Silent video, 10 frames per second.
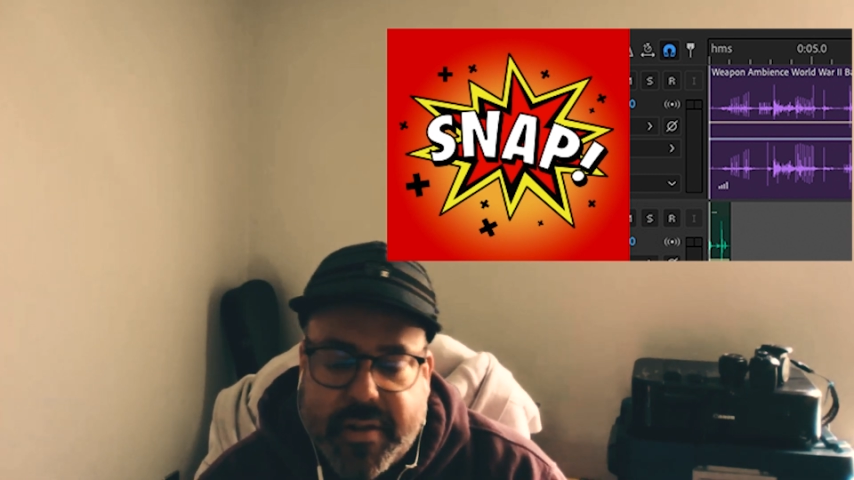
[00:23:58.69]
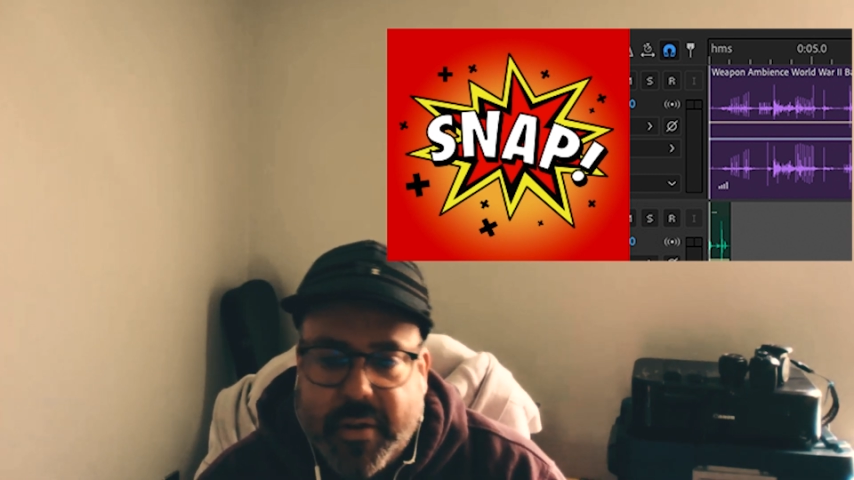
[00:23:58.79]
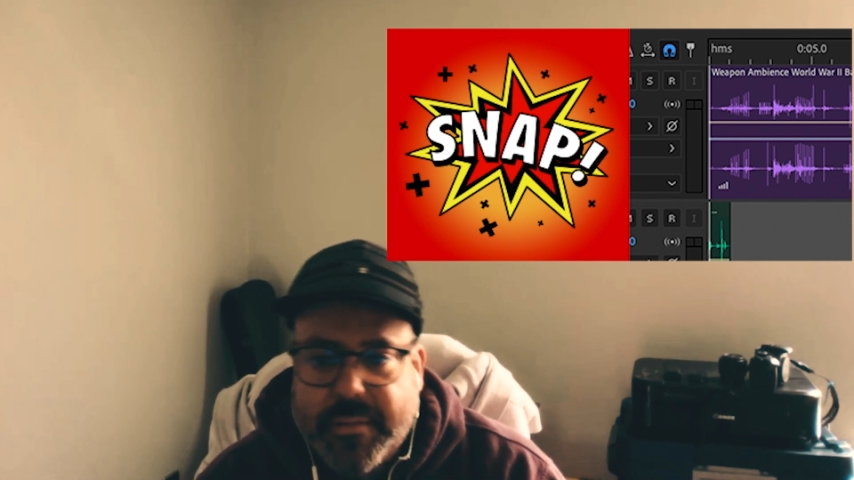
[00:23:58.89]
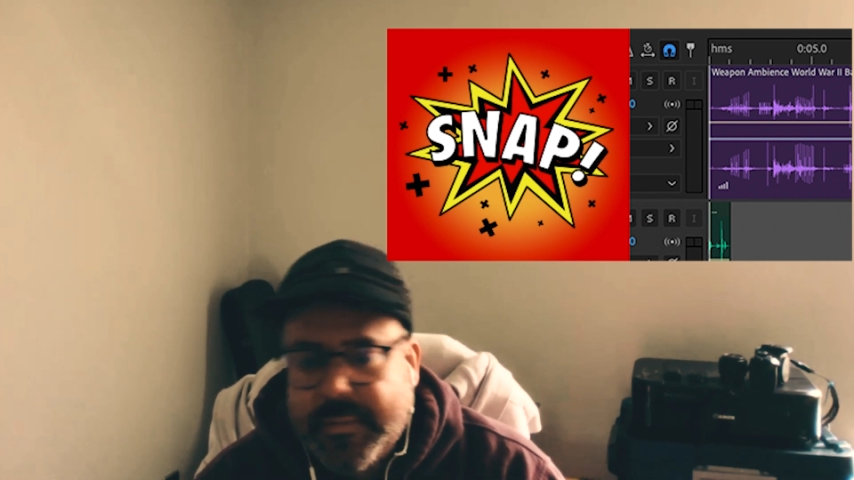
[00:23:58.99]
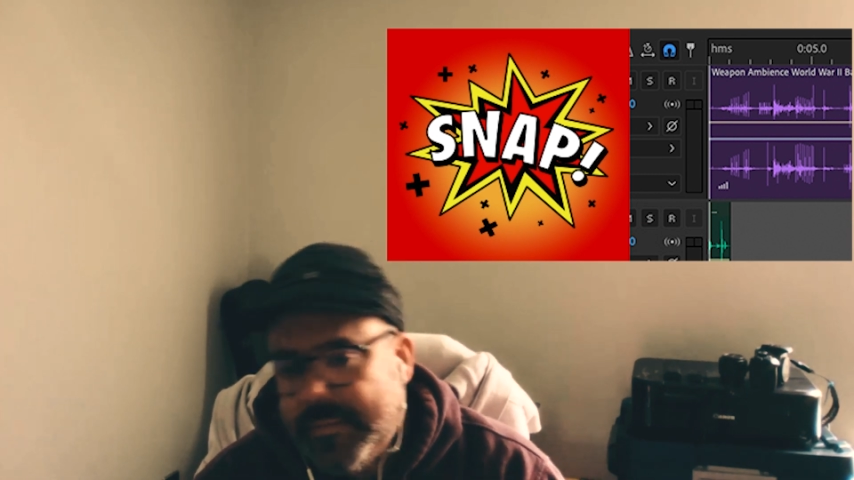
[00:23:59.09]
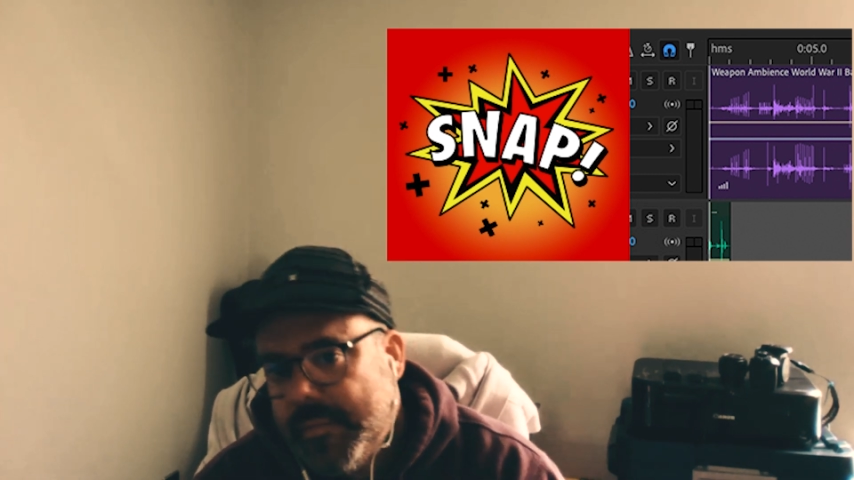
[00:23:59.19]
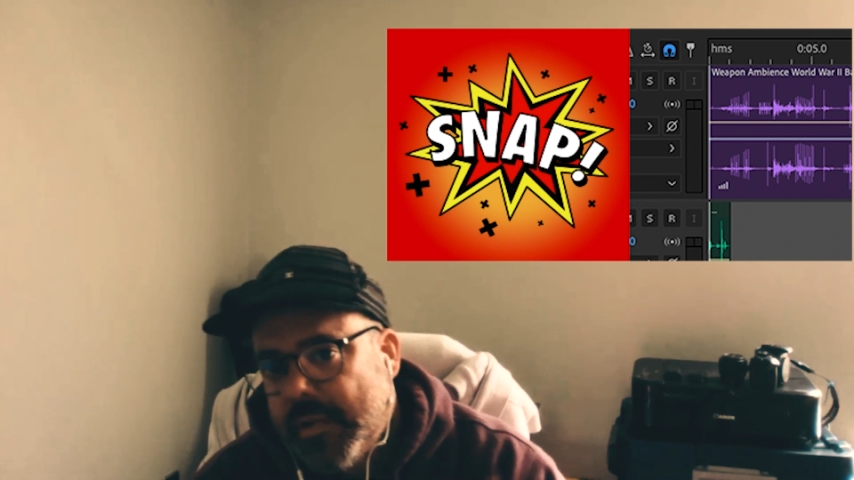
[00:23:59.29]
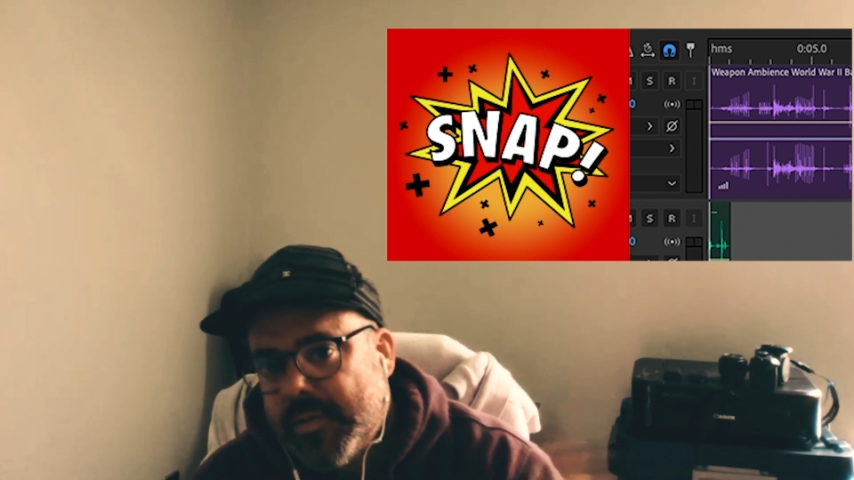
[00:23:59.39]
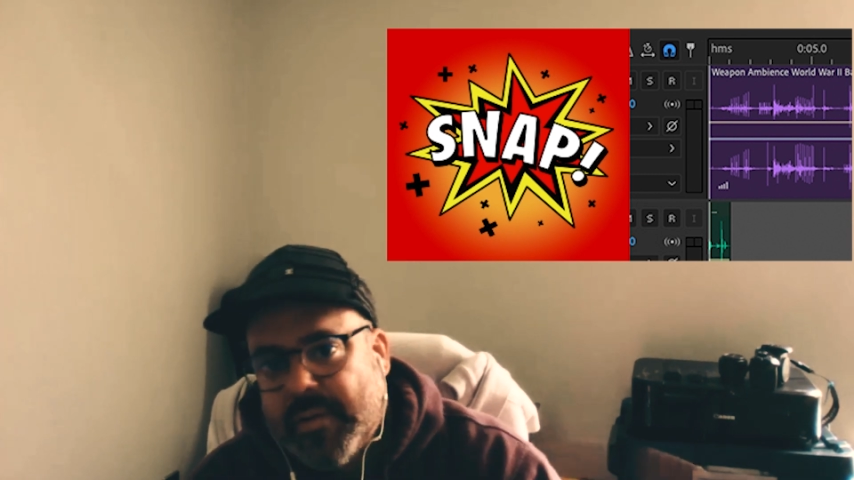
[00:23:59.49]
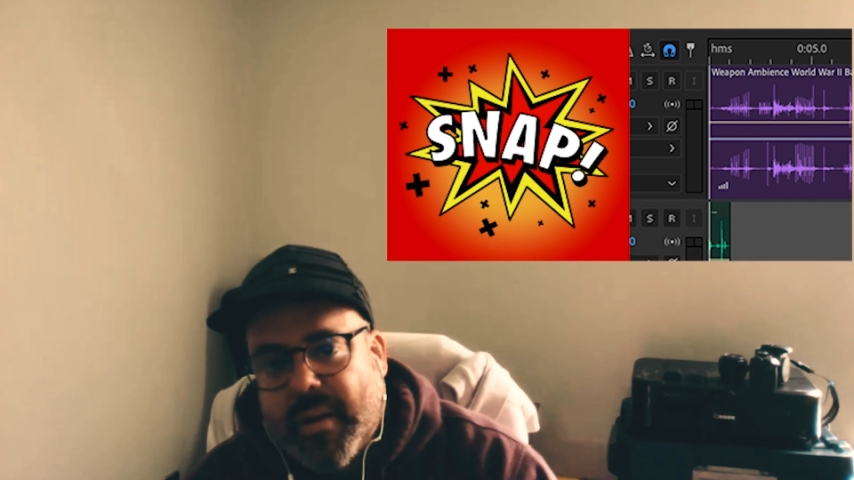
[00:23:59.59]
So
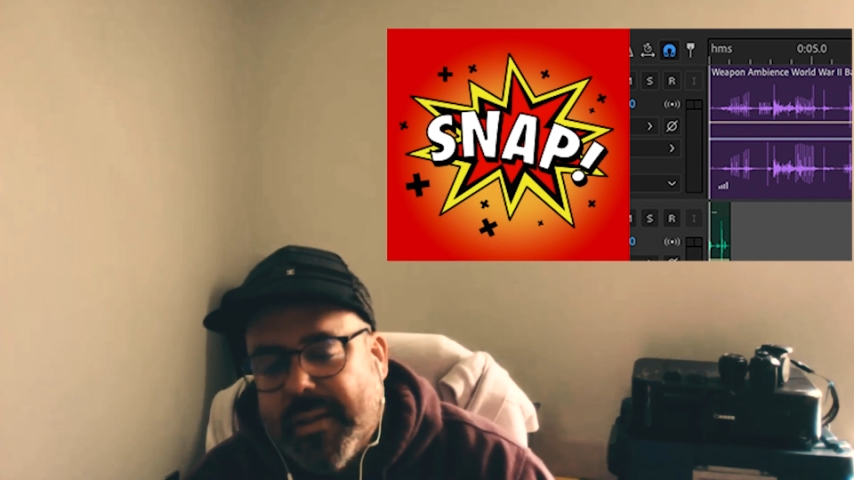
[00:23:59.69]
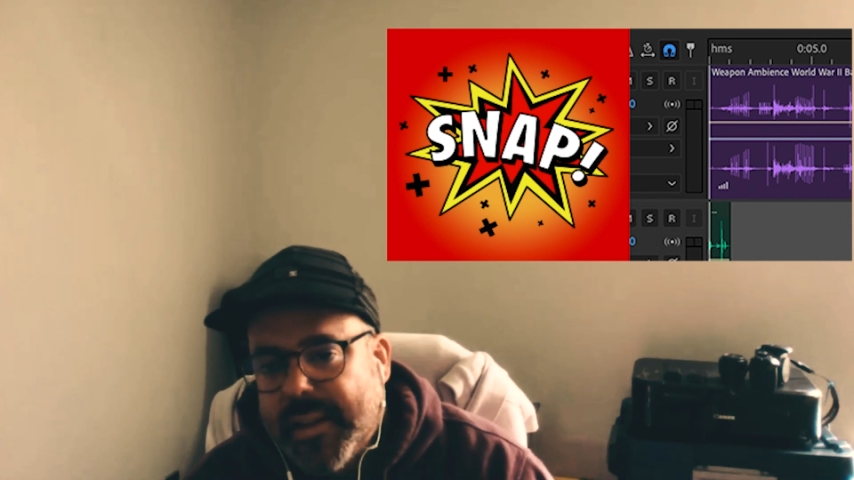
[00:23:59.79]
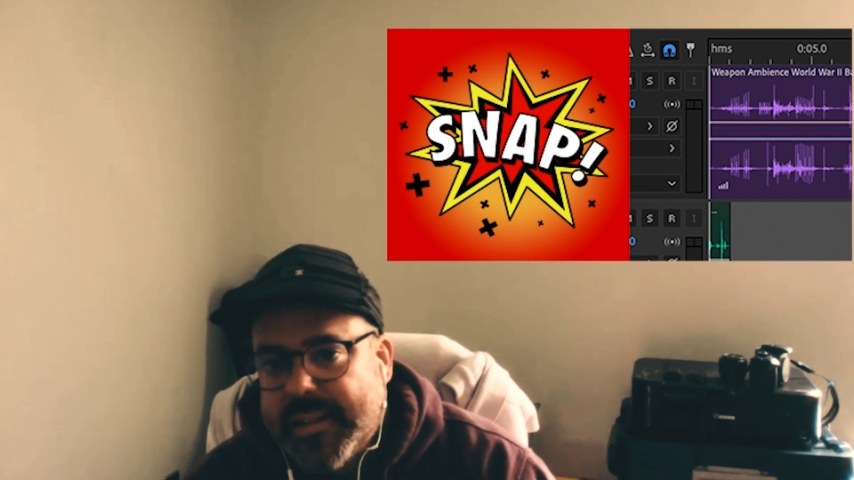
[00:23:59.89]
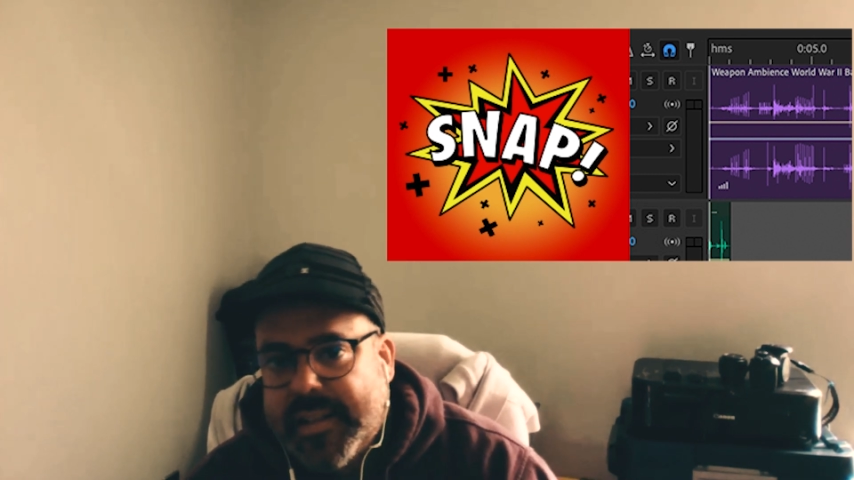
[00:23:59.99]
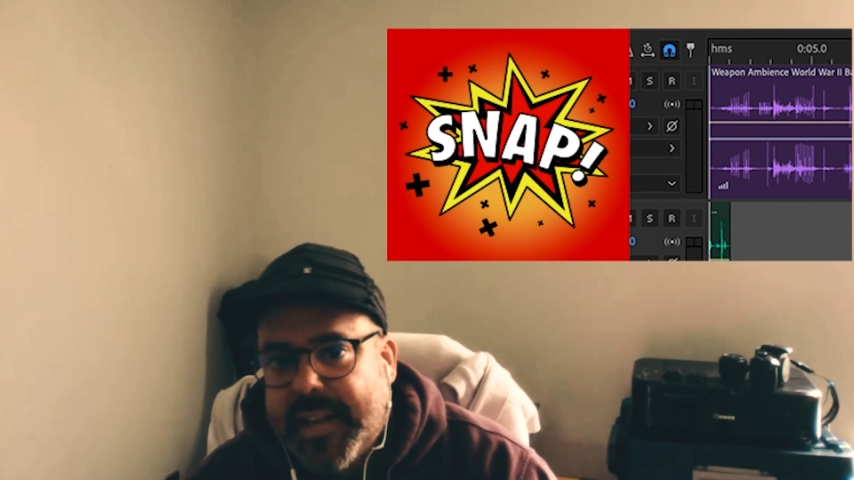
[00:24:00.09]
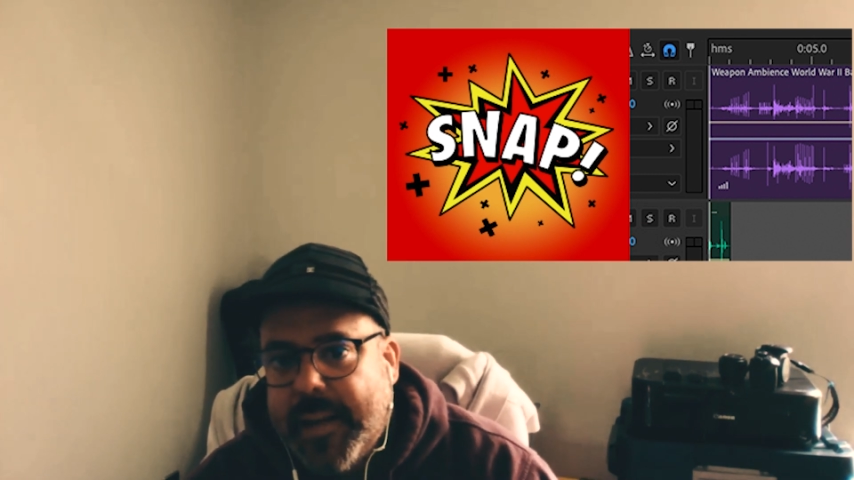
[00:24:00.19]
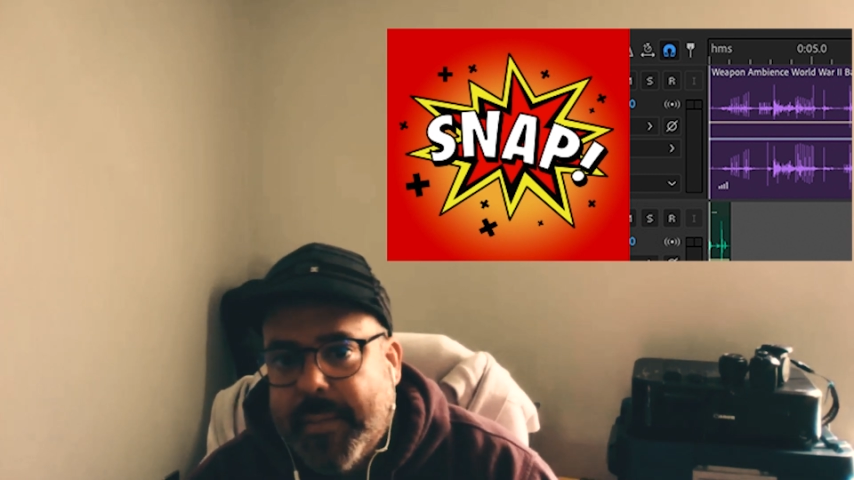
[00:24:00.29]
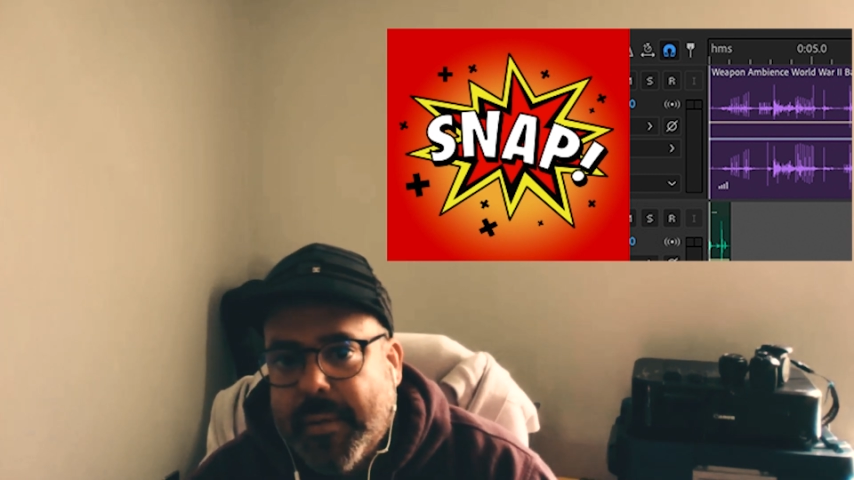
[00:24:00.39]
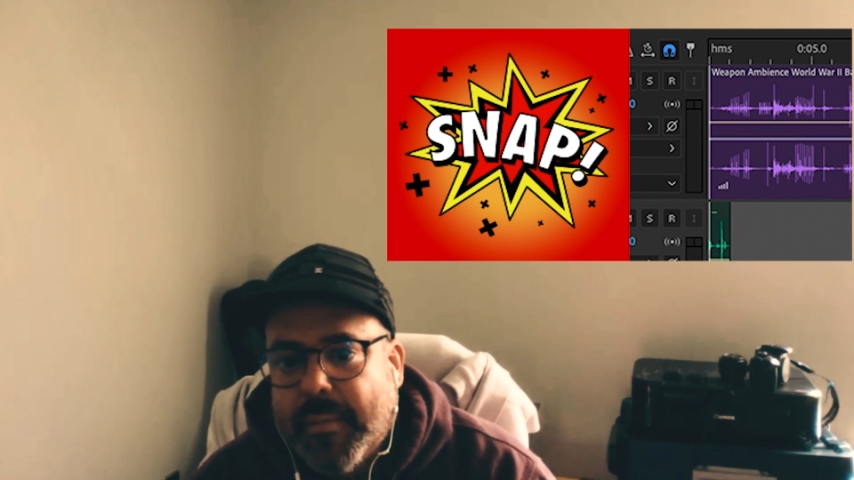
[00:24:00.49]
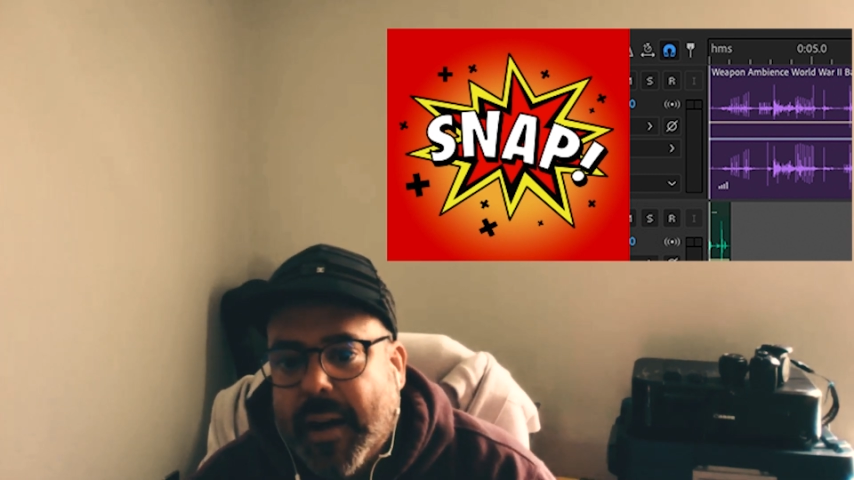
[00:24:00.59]
those are all things to keep
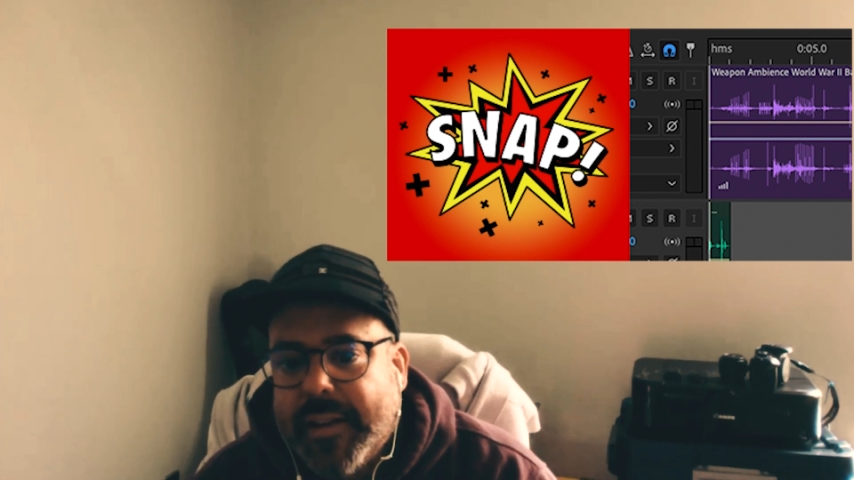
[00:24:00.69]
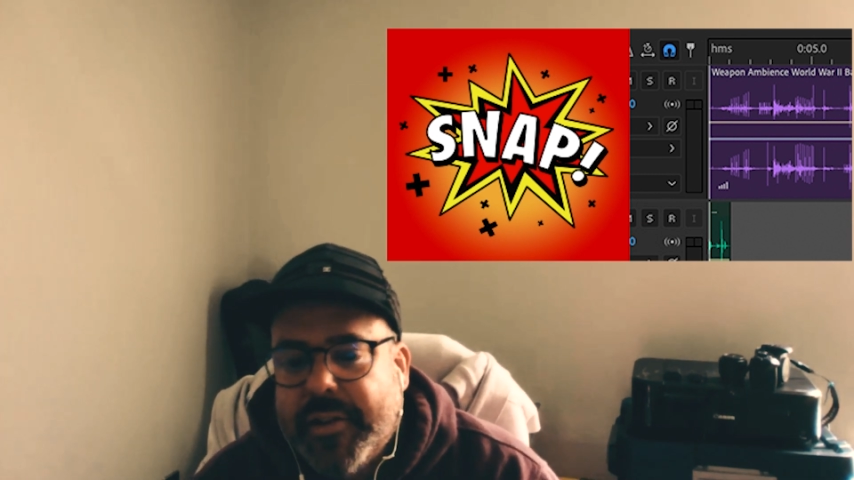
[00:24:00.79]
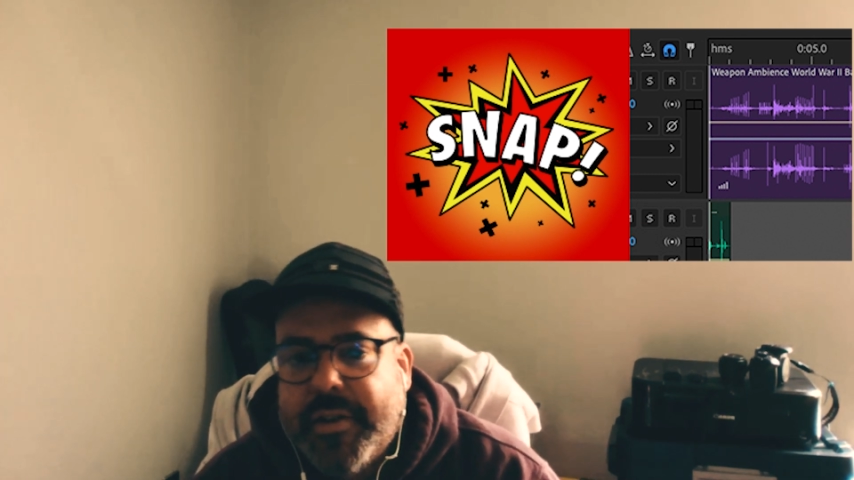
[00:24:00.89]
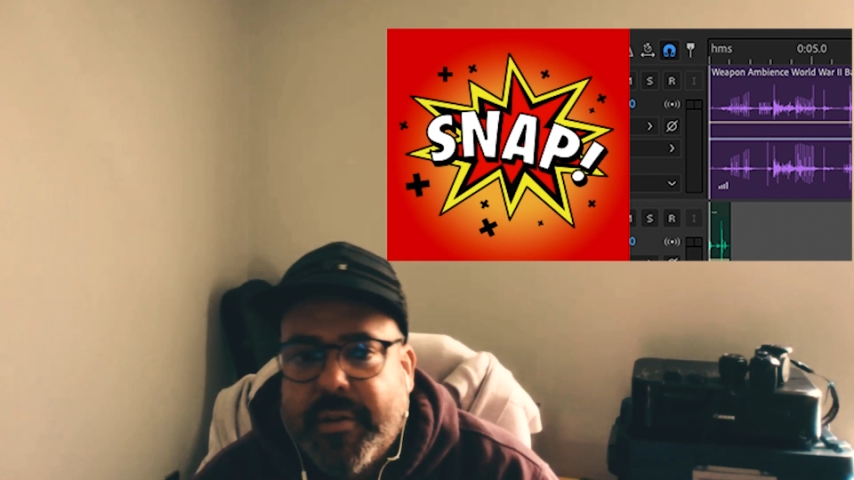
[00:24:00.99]
in mind. Do your